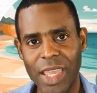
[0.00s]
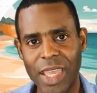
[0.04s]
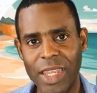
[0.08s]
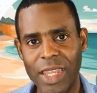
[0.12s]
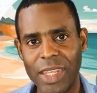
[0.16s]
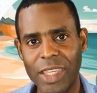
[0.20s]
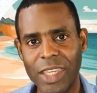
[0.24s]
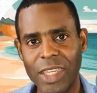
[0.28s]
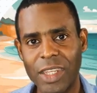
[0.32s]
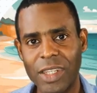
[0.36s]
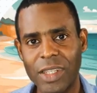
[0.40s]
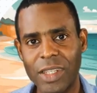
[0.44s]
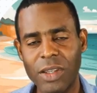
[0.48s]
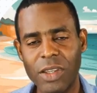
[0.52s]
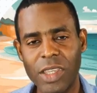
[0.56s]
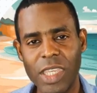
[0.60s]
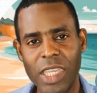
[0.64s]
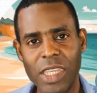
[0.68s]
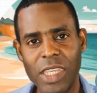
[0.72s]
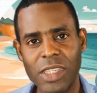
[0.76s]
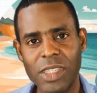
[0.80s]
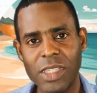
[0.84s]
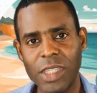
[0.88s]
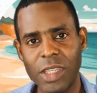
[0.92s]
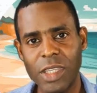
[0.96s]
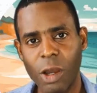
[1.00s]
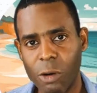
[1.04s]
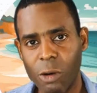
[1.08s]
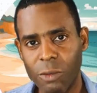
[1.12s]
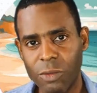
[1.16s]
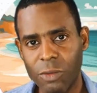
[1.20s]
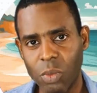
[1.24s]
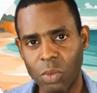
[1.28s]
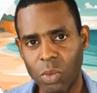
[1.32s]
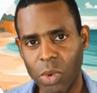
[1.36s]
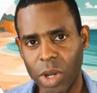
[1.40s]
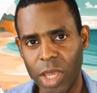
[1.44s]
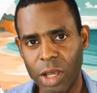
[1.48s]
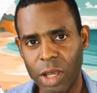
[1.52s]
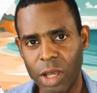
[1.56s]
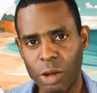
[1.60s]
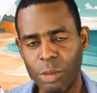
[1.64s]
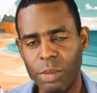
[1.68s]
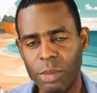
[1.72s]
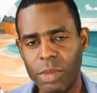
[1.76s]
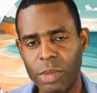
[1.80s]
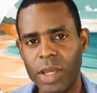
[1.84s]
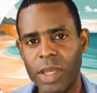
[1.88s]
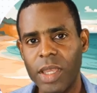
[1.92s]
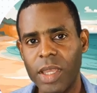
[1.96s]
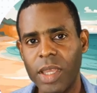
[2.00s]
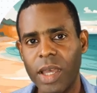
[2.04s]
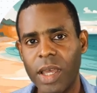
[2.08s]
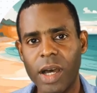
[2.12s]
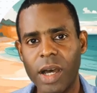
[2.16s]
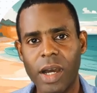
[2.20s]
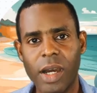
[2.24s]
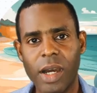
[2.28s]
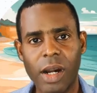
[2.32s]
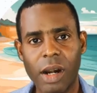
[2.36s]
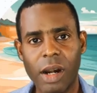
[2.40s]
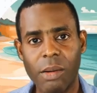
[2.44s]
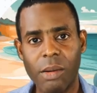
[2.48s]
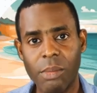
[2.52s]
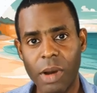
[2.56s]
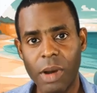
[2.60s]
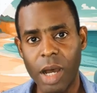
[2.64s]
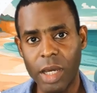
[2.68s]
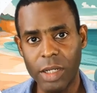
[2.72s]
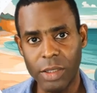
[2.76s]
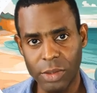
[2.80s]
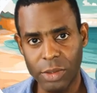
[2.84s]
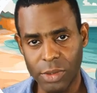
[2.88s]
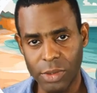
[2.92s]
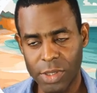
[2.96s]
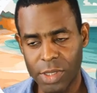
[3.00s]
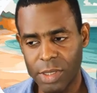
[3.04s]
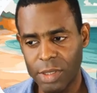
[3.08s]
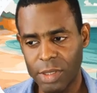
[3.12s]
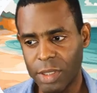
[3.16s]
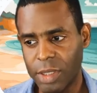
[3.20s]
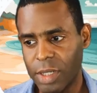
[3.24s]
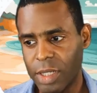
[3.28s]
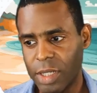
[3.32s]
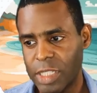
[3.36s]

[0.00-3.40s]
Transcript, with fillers: and it can easily overwhelm are, our models, uh,